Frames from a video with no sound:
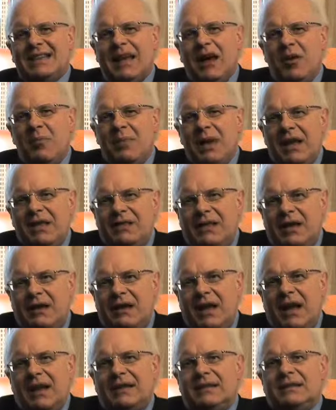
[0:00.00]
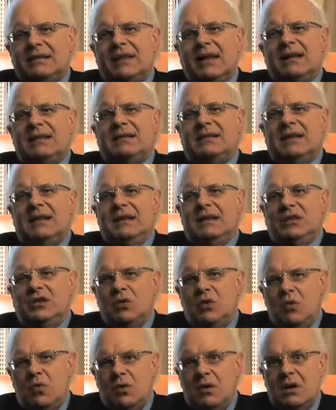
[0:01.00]
now made the United States
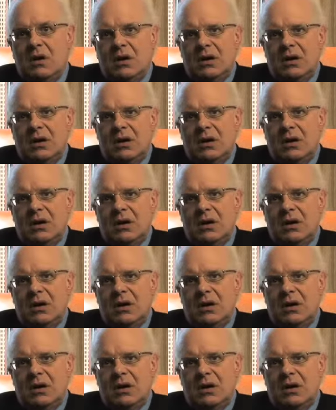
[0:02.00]
into